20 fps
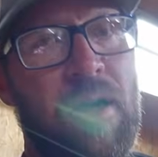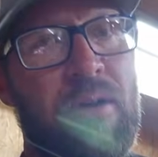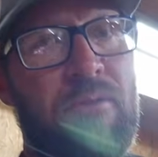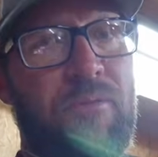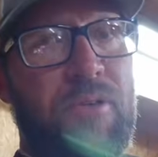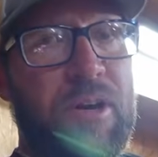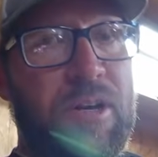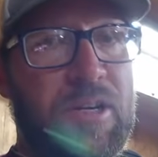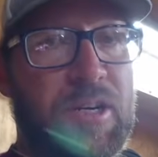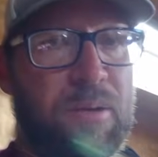
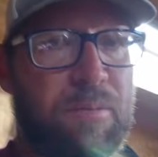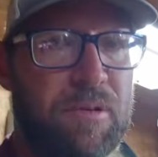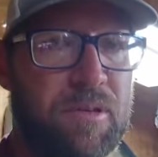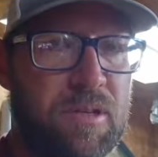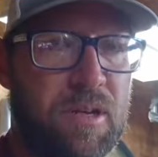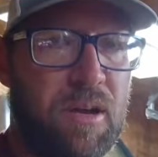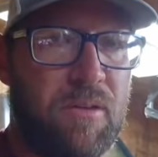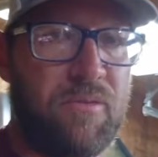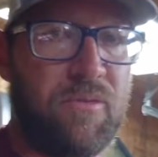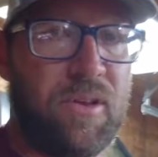finishing up the
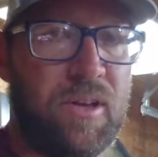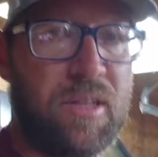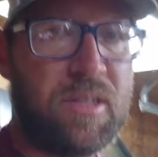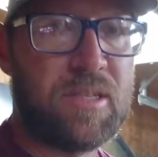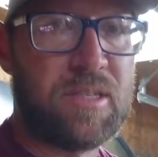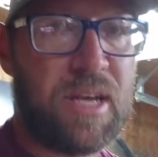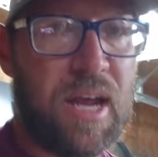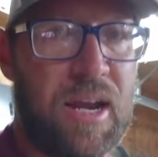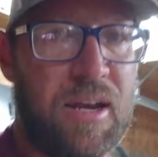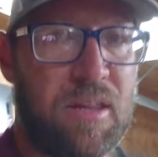stuff
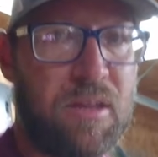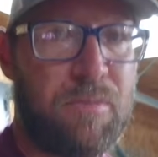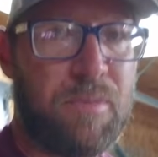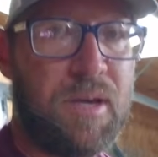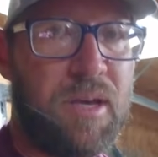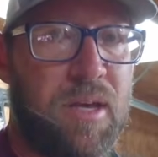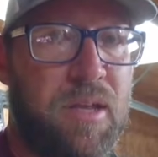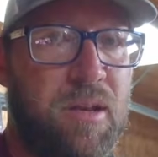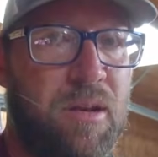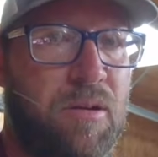inside of the
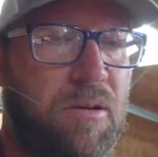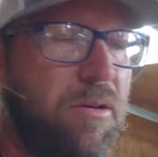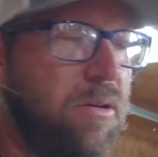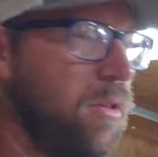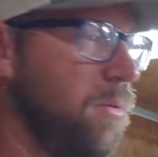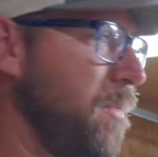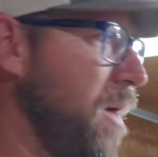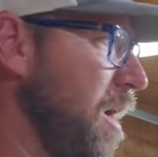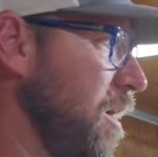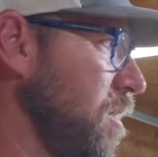bed or
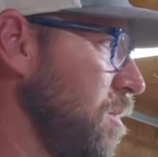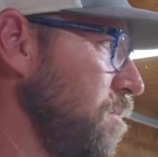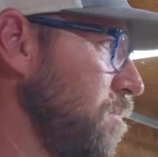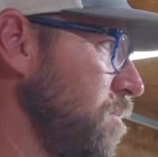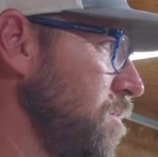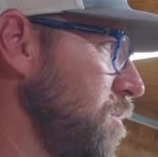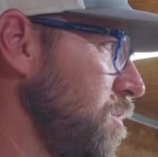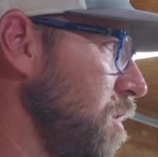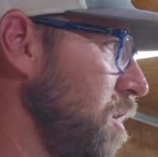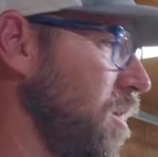in the back of
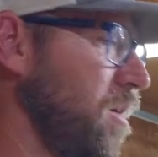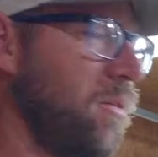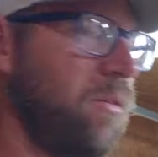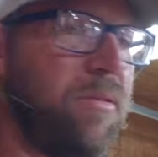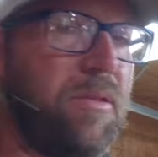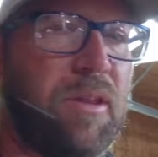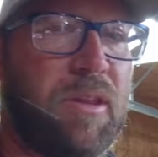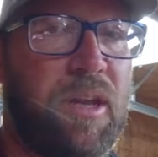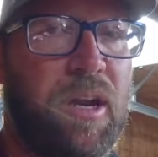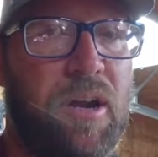the truck,
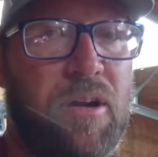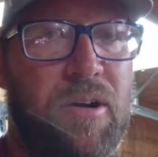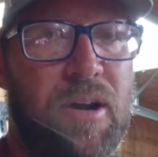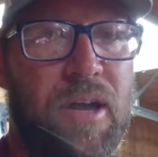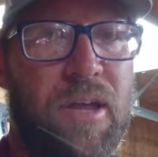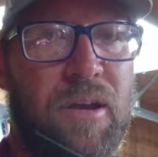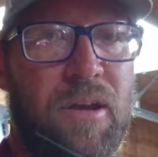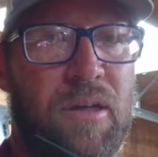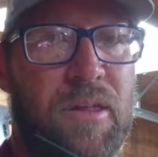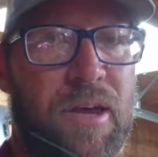like the air
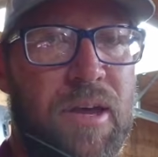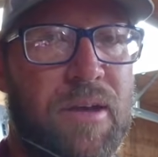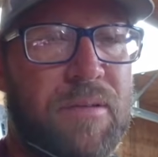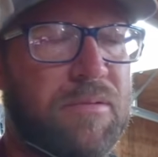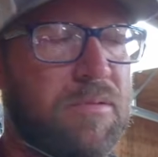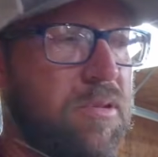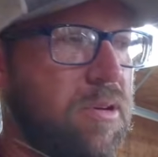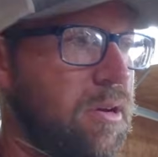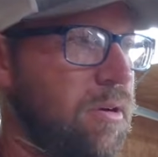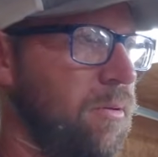ride and all
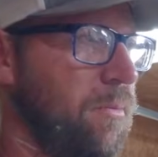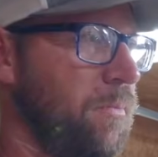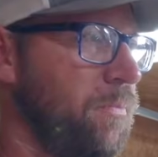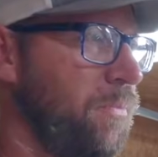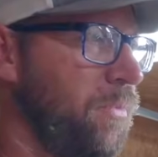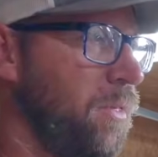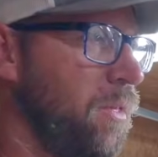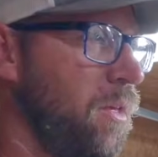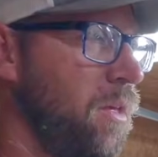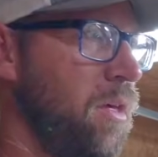that. So
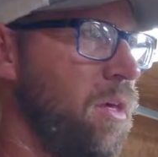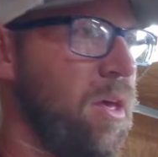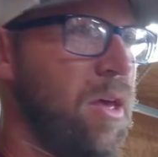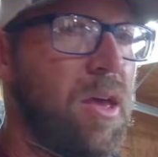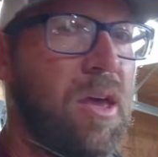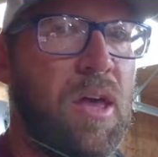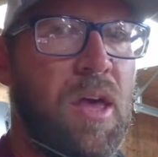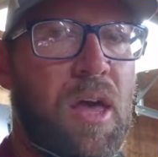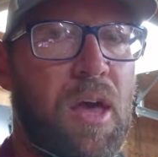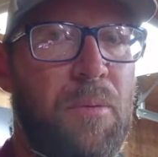
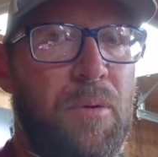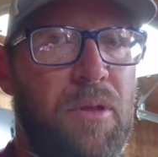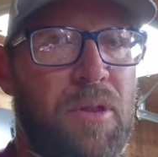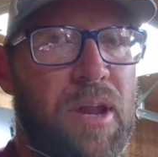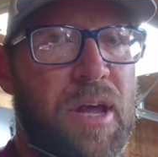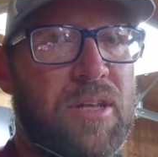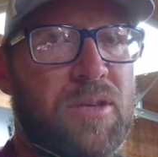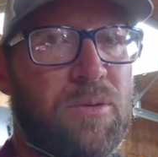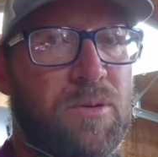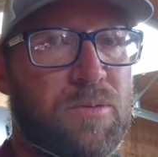it'll be really
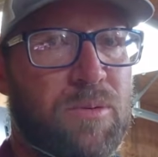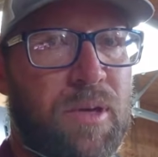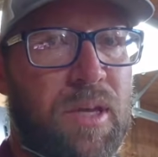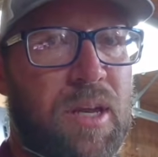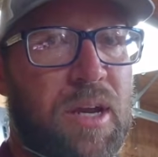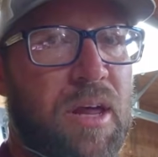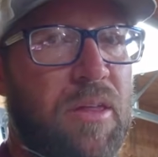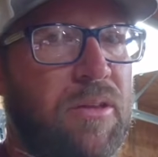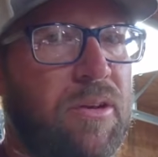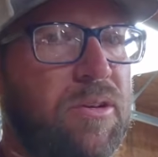nice once we
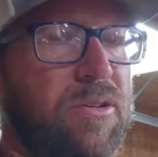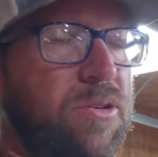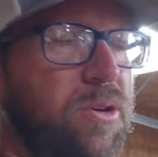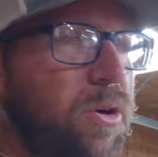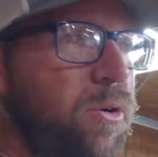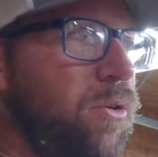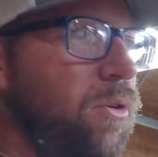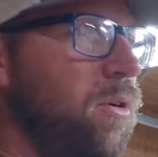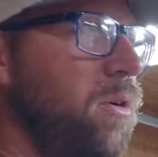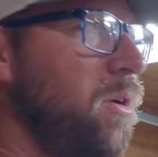get it on the
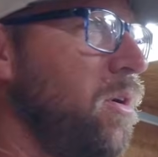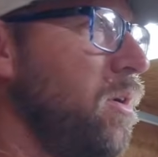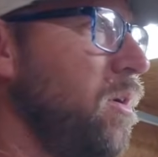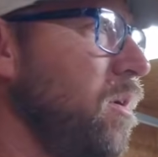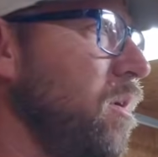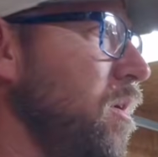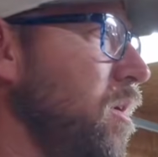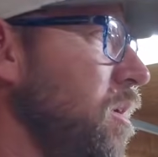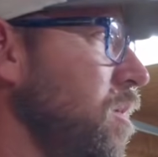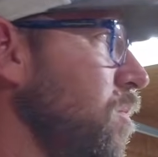controller,
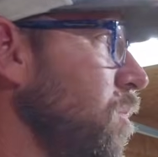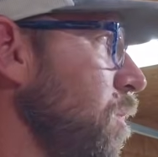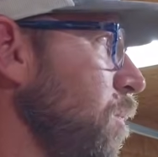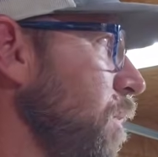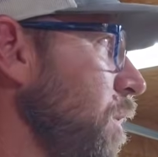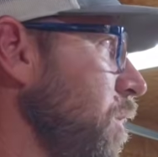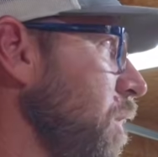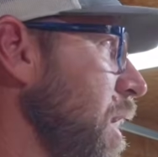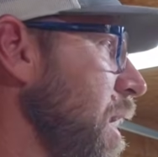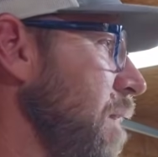where
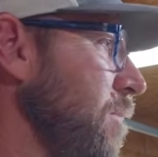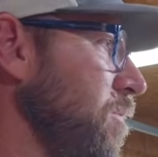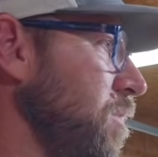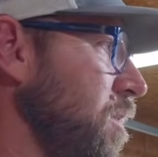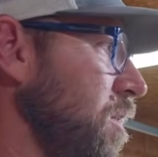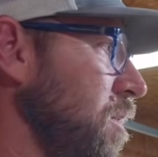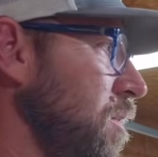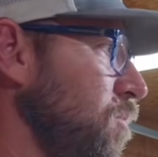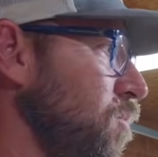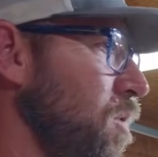we don't have
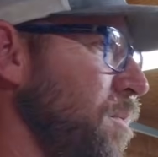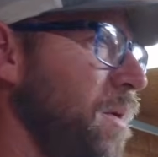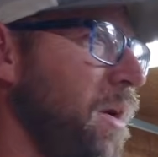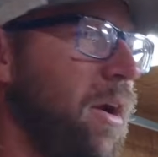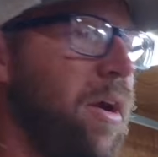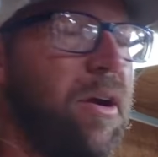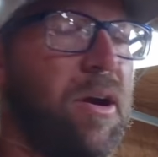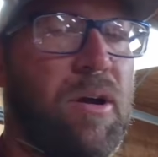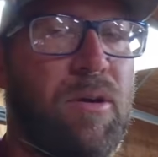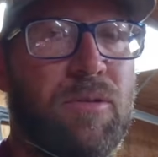to worry
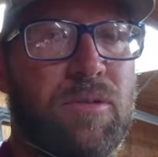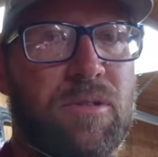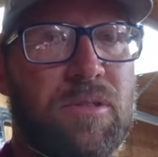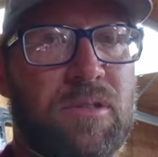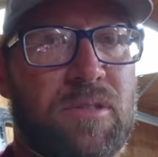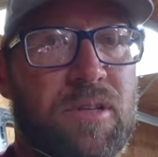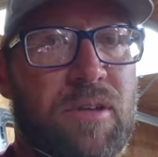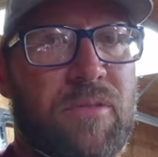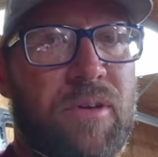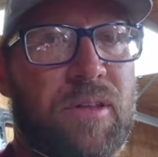about air hoses
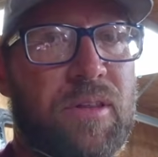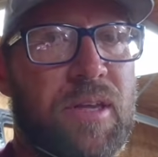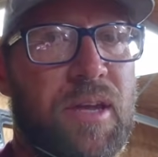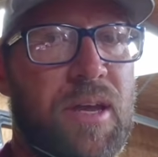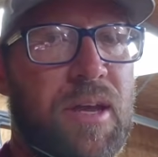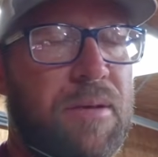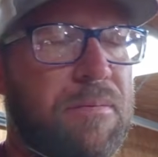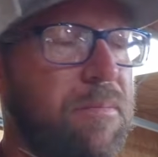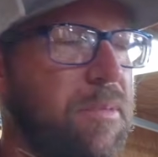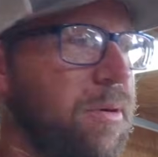and stuff like
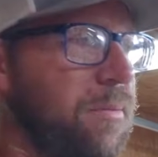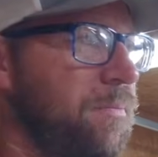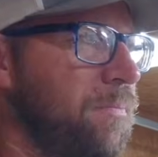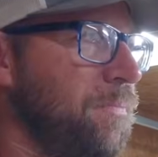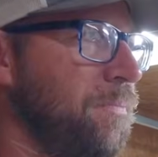that. But